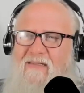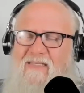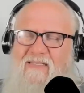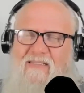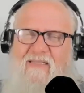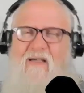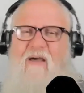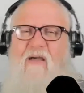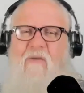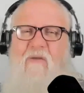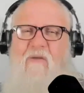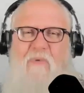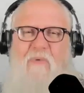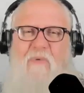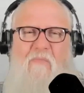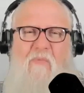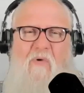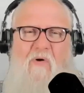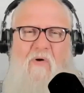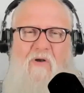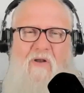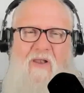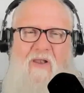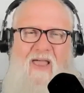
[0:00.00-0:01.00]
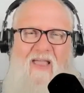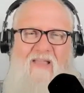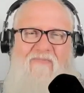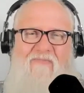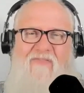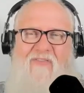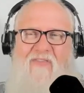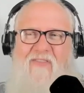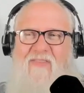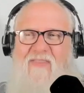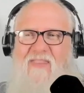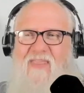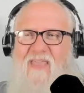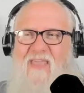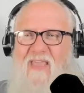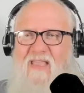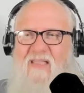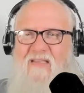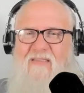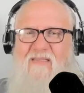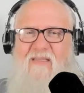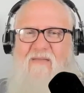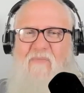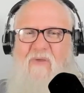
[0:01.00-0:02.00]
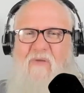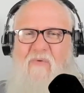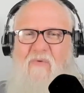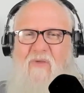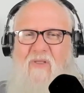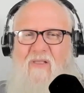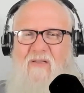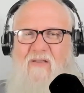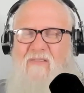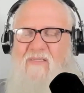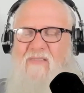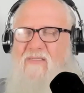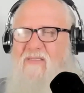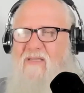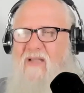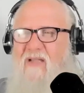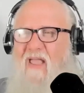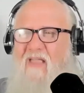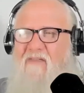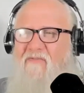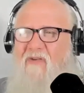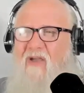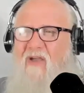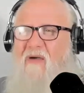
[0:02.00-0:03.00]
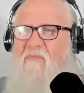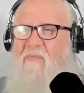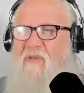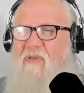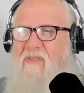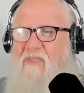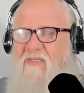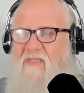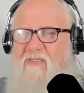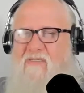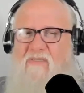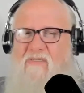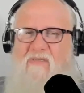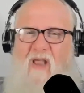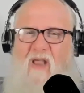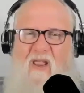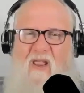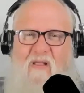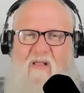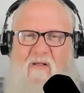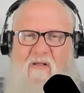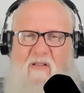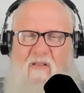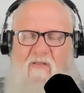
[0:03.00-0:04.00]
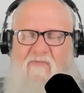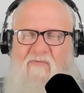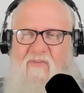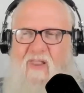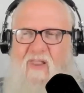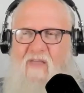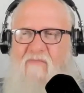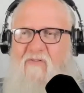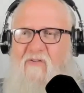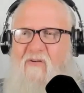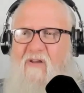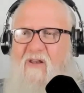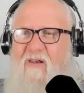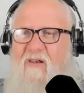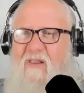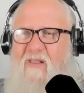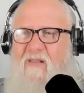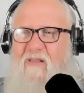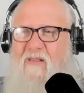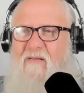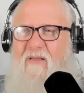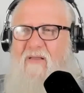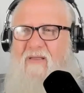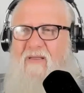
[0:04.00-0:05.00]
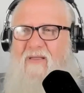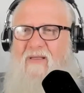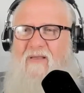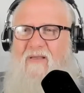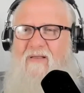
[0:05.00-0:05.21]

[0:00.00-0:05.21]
there's got to be more to life than this. I mean, life can't be this cycle of never-ending